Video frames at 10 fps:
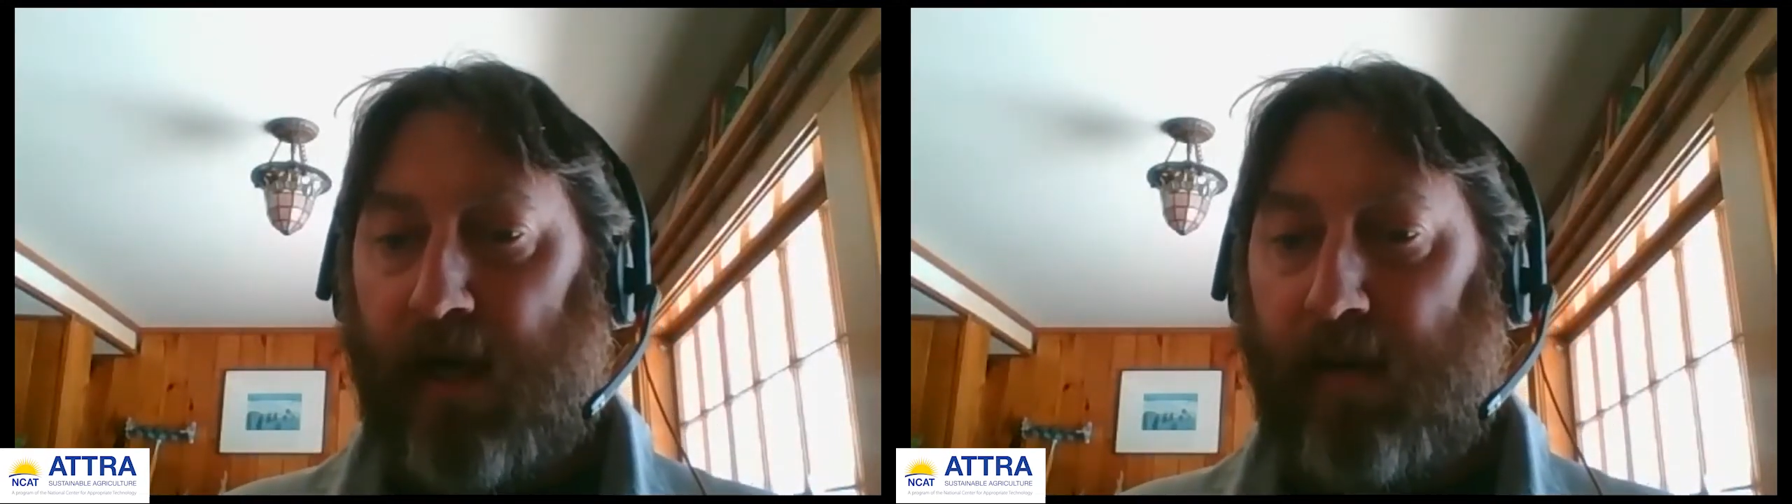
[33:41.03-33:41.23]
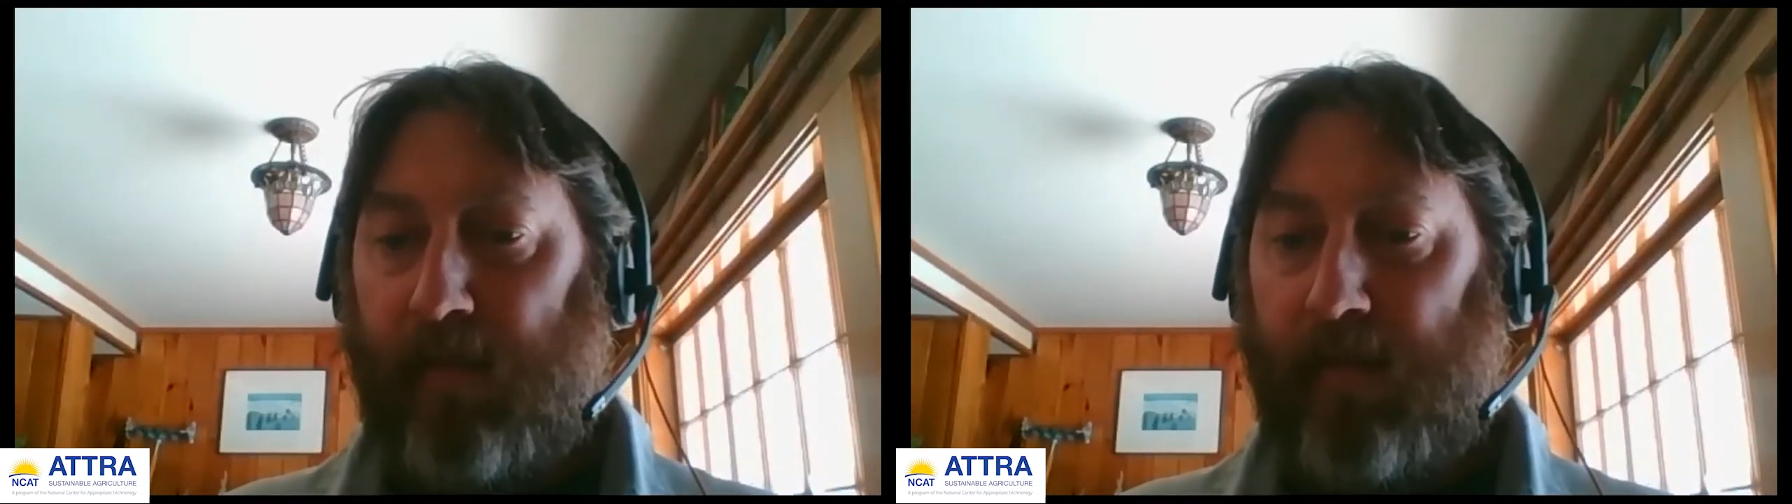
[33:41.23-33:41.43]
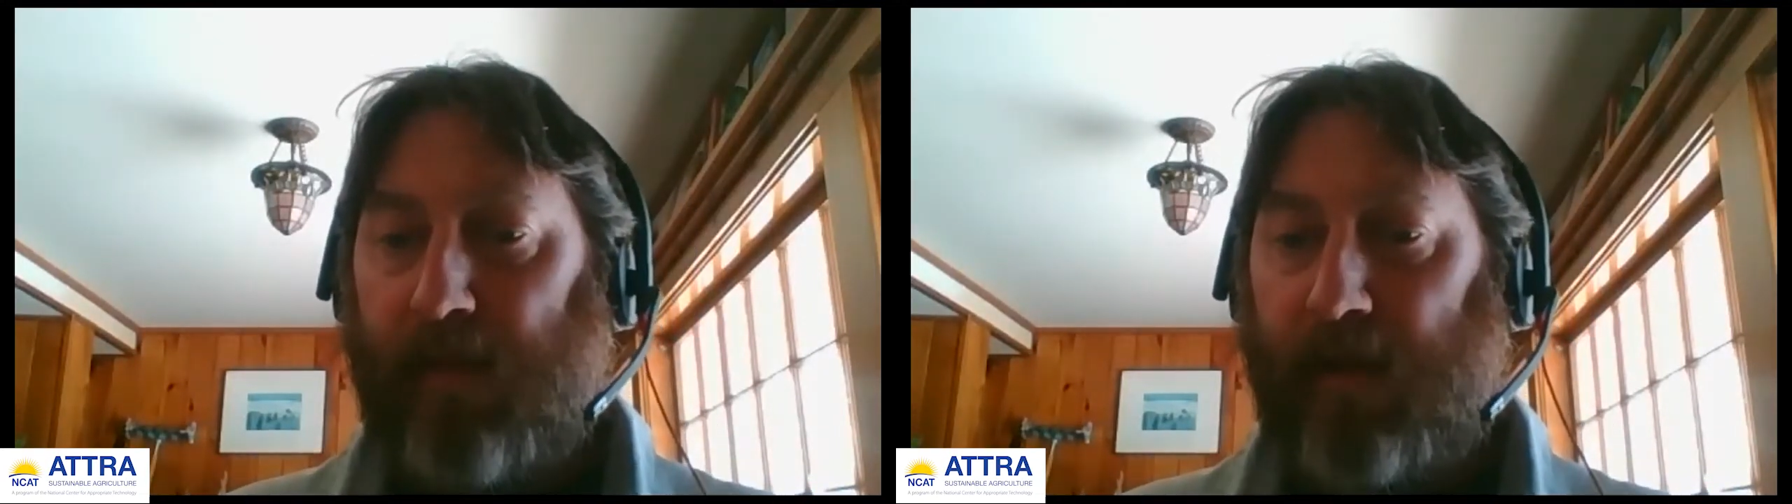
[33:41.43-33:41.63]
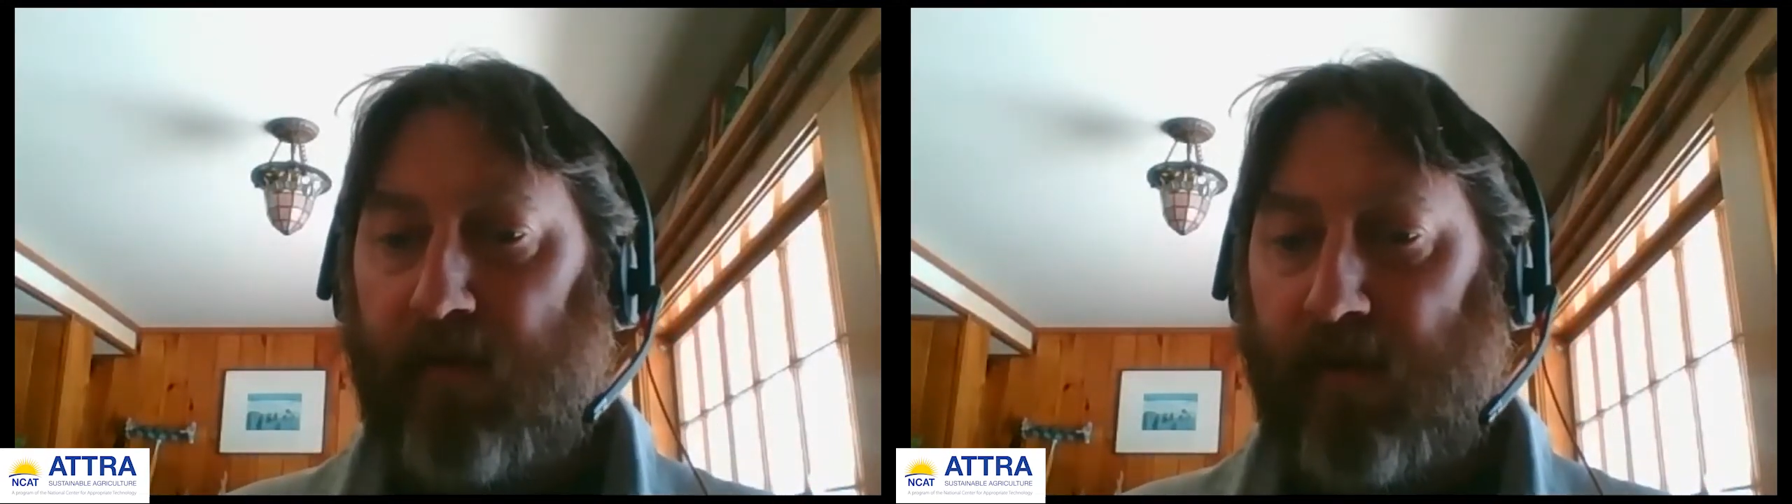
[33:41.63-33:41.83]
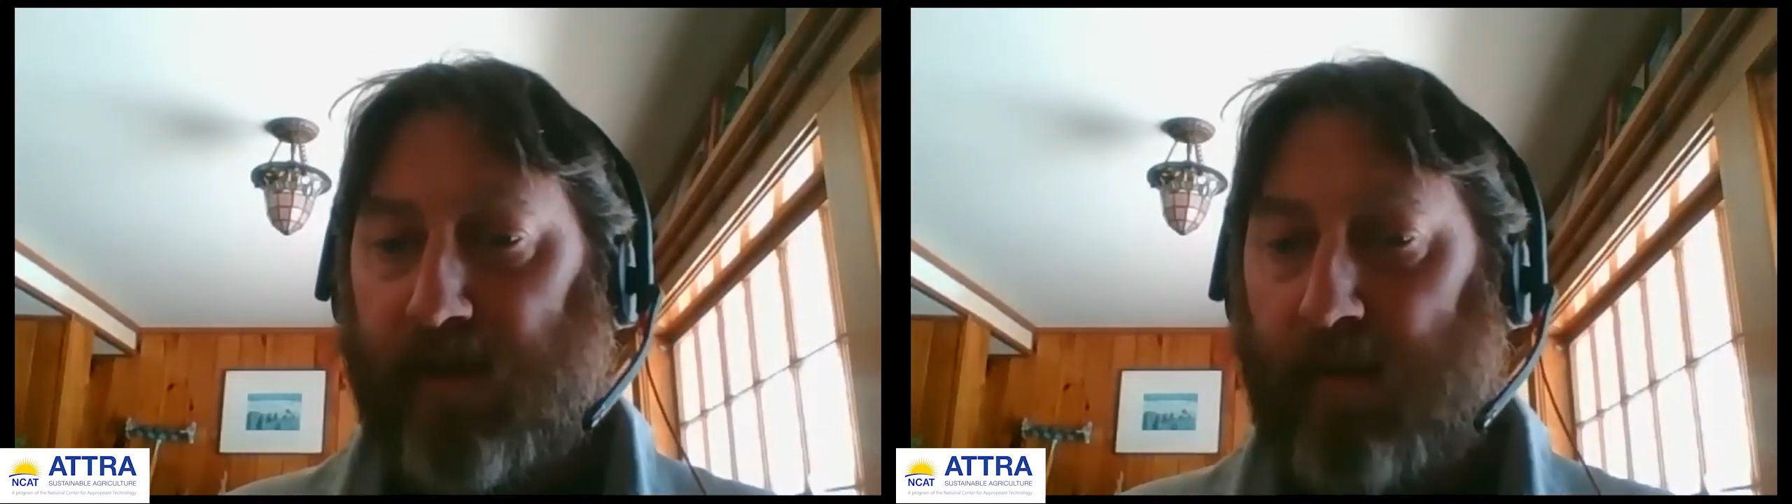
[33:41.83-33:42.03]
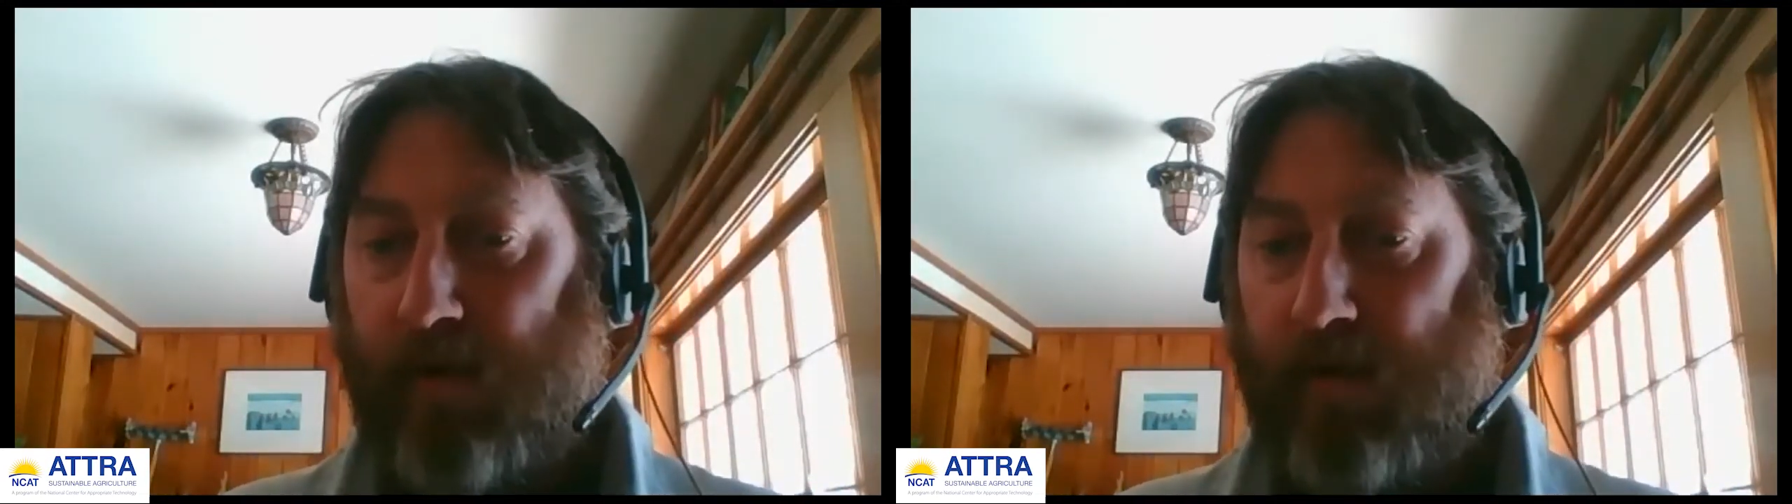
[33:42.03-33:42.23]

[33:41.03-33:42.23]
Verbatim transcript: Um, so yeah. there's a couple